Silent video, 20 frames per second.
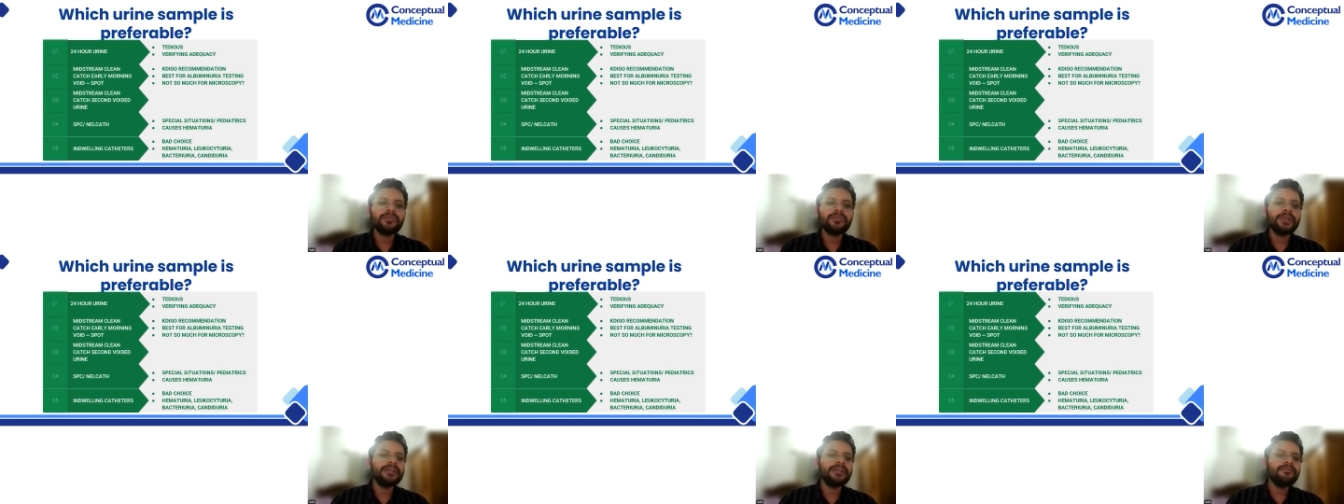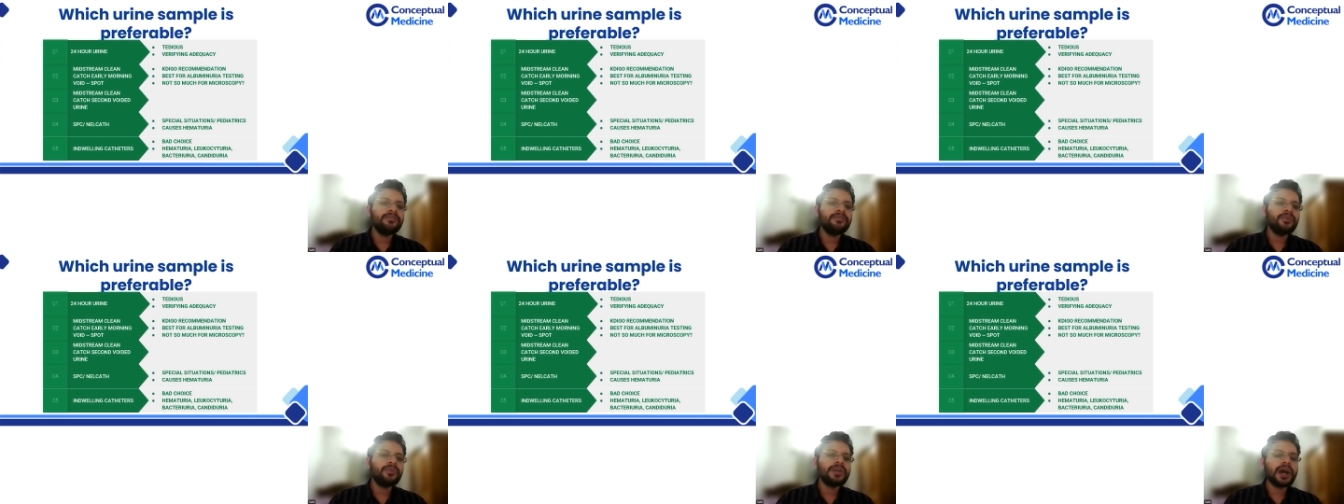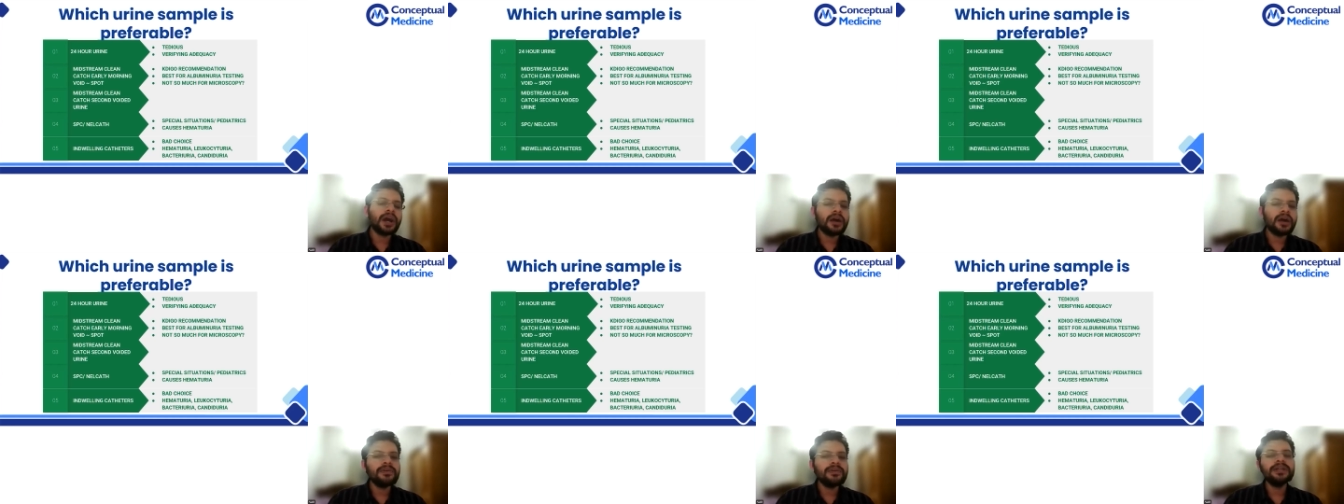
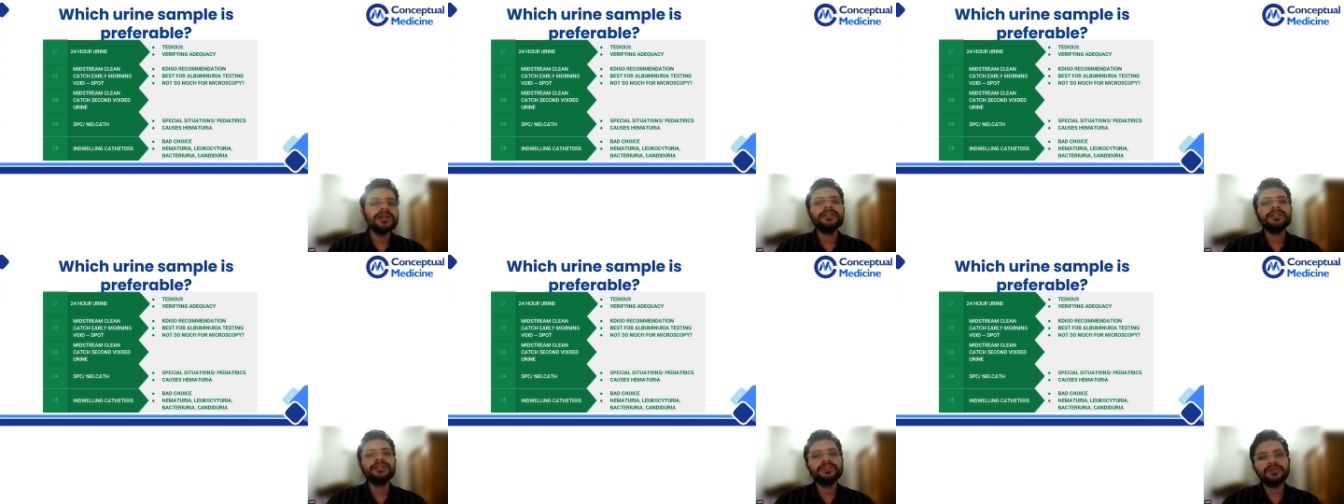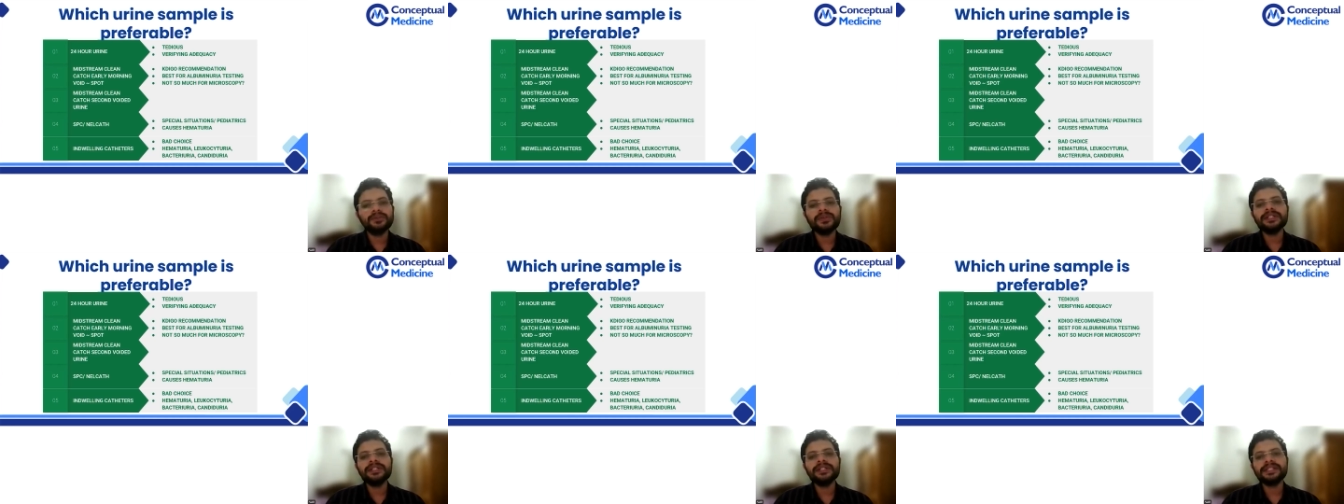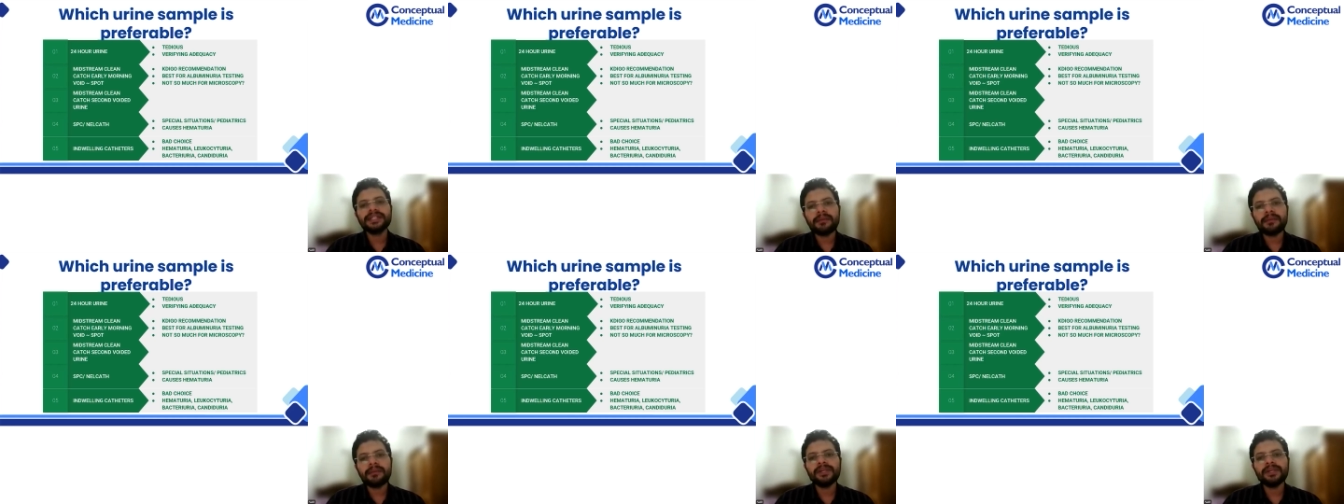24-hour urine
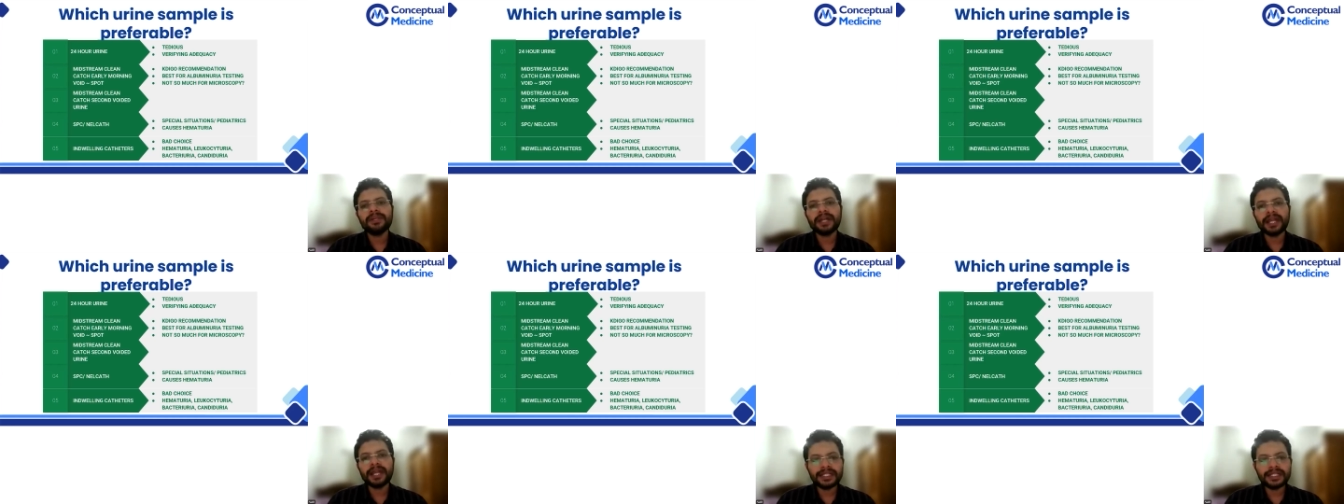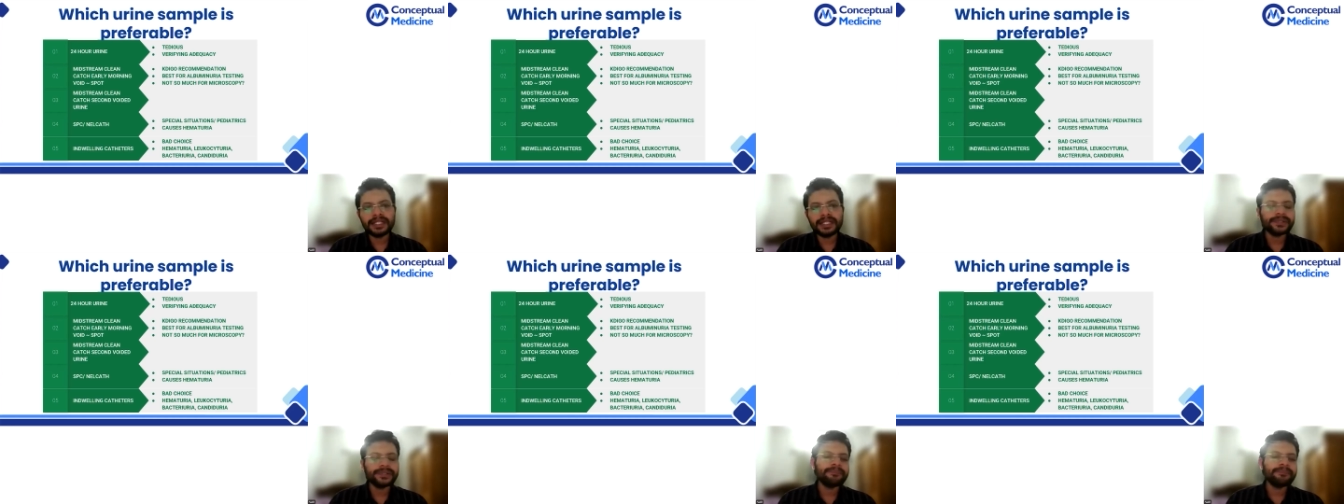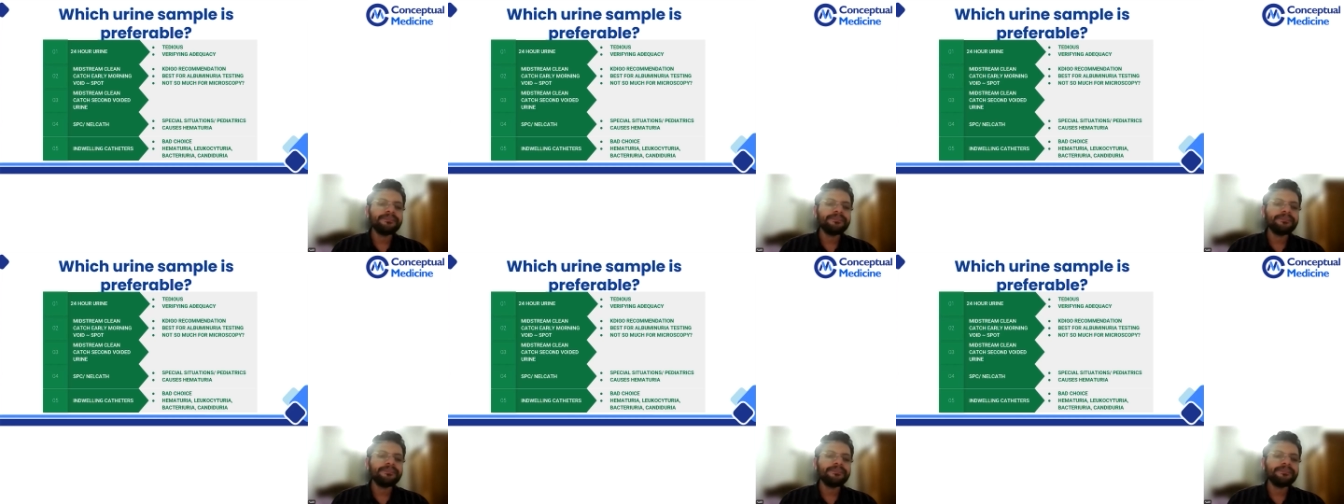sample collection.